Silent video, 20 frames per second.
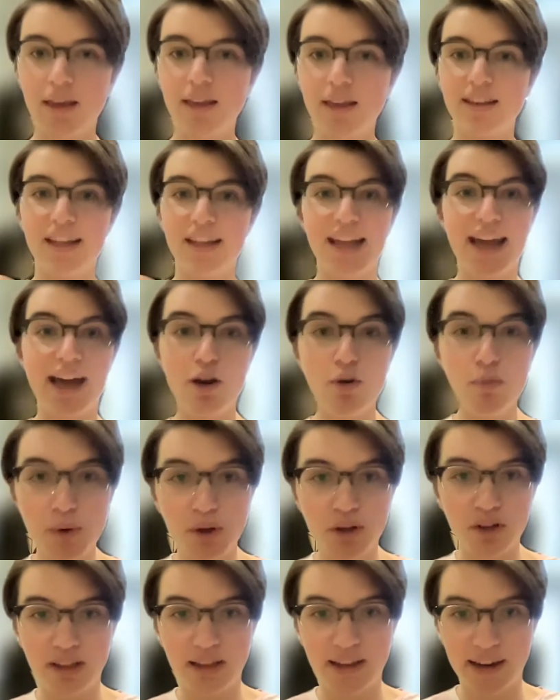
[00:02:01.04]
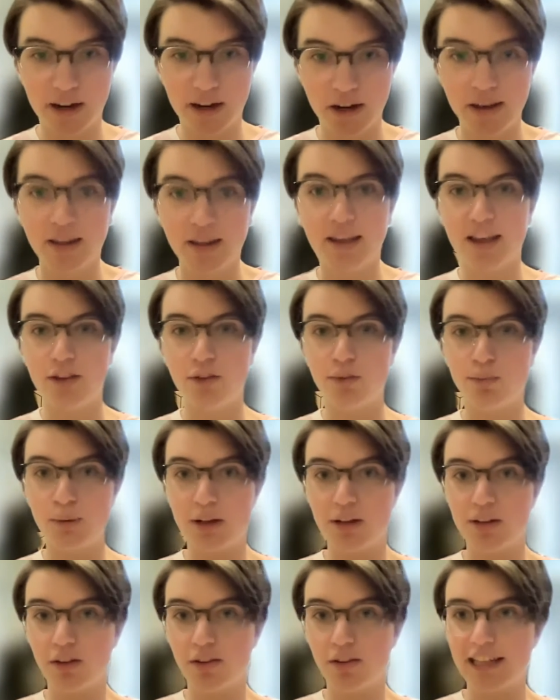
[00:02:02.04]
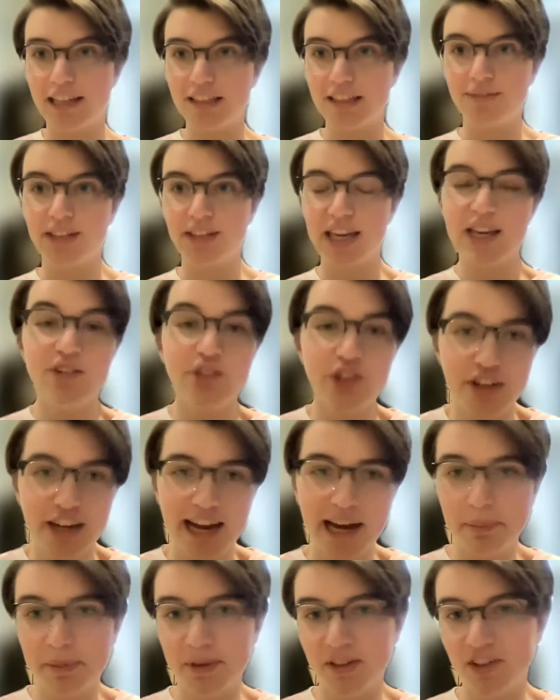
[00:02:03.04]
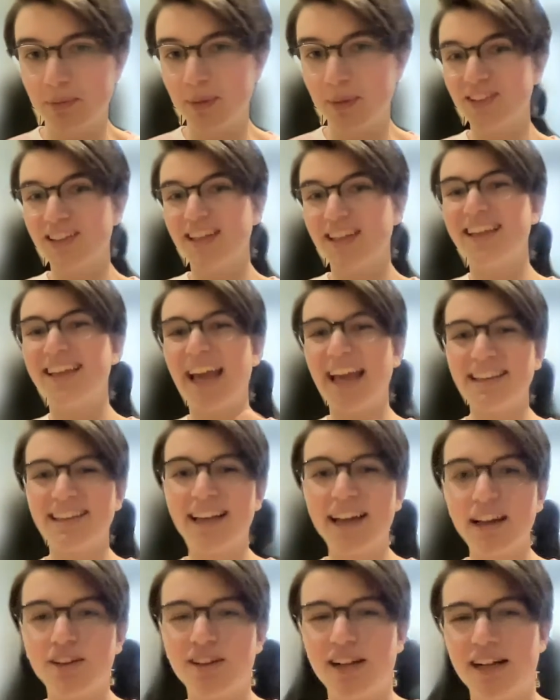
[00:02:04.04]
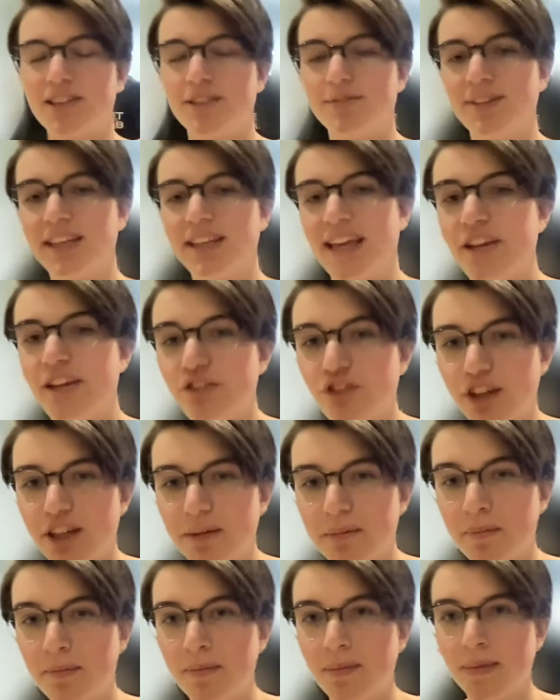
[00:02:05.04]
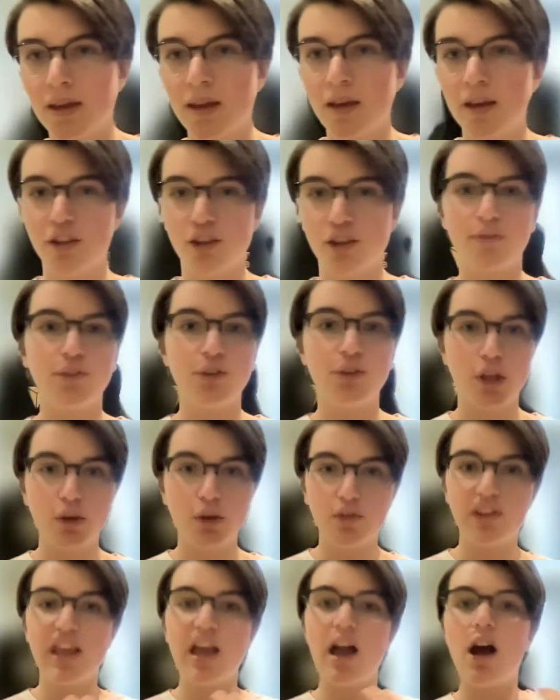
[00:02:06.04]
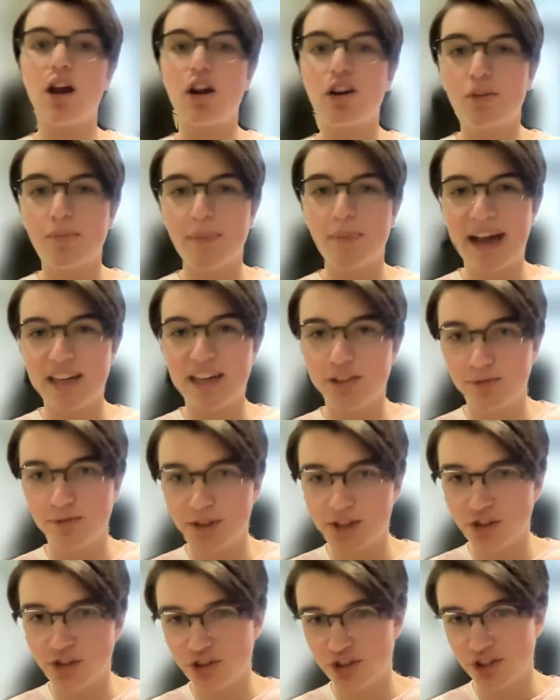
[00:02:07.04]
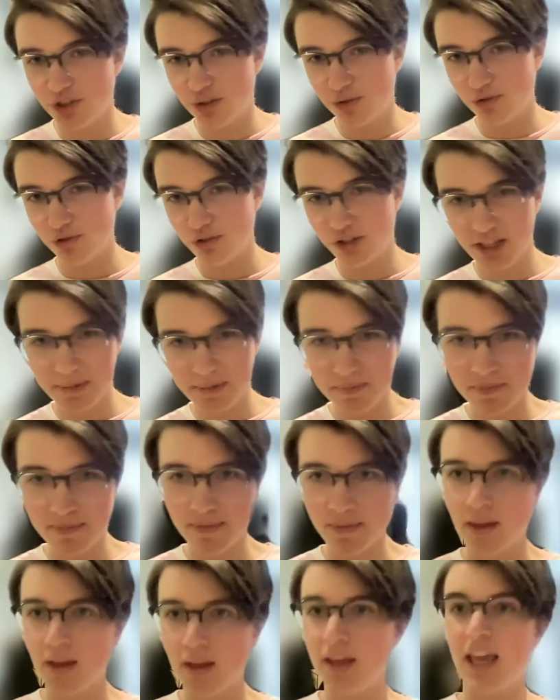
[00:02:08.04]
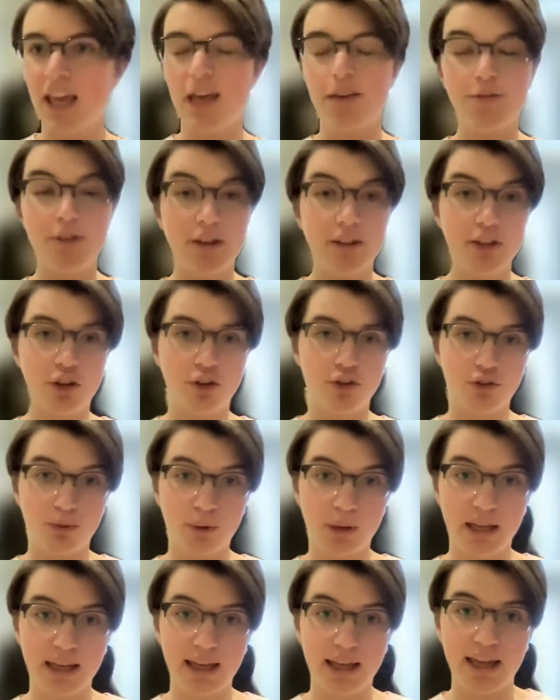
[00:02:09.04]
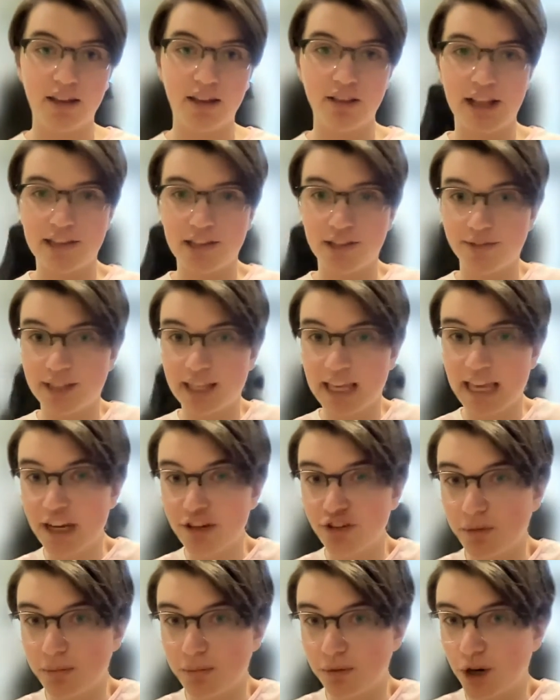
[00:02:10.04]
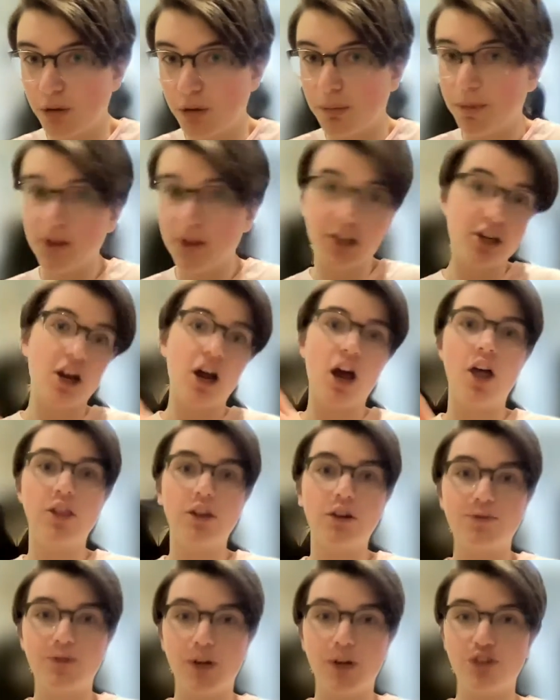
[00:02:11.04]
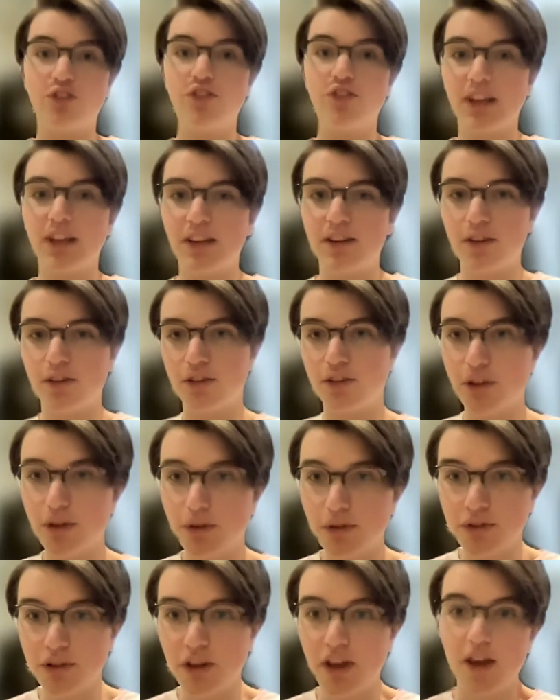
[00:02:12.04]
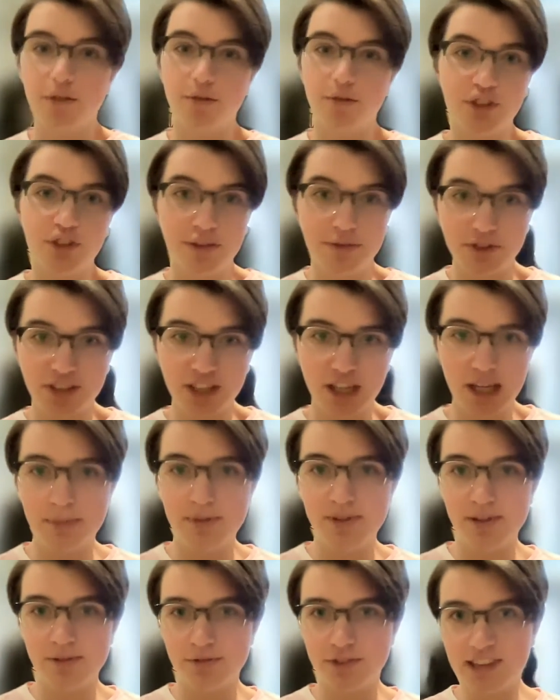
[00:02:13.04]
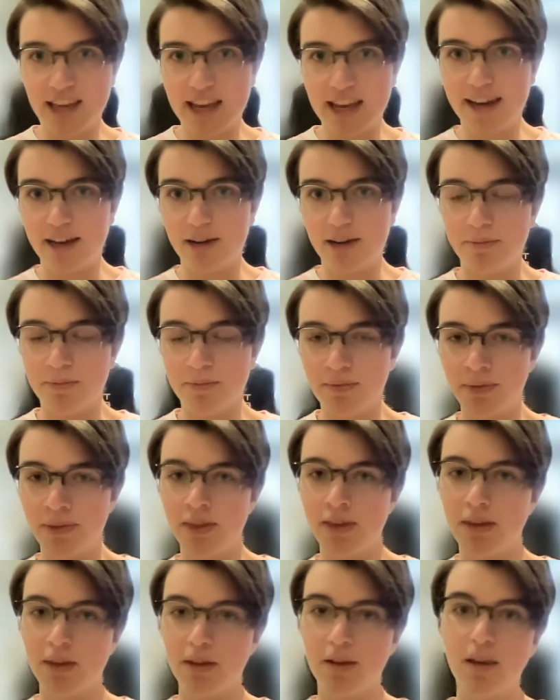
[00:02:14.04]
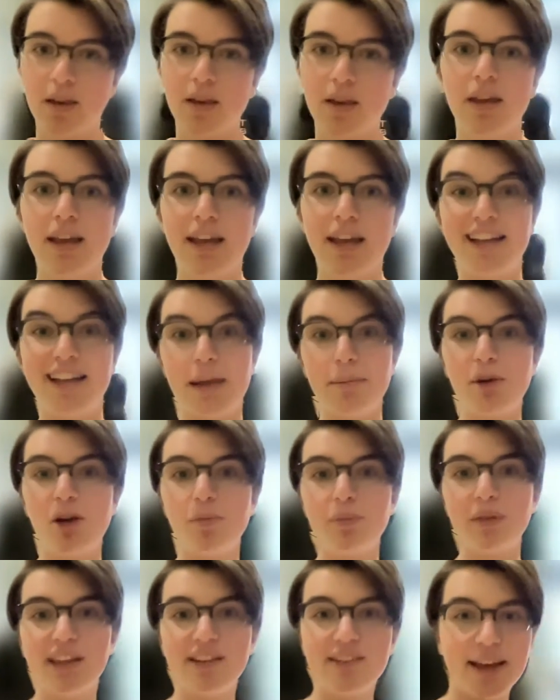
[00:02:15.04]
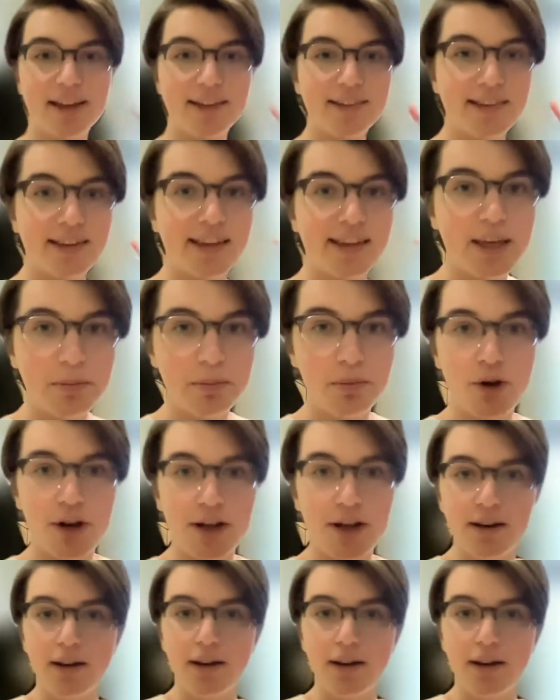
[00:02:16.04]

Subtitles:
The output layer is where the classification happens, but to get that classification, you have to use the argmax function usually. If you're doing a classification problem, there are other functions that you can use for different types of data. An MLP takes the input,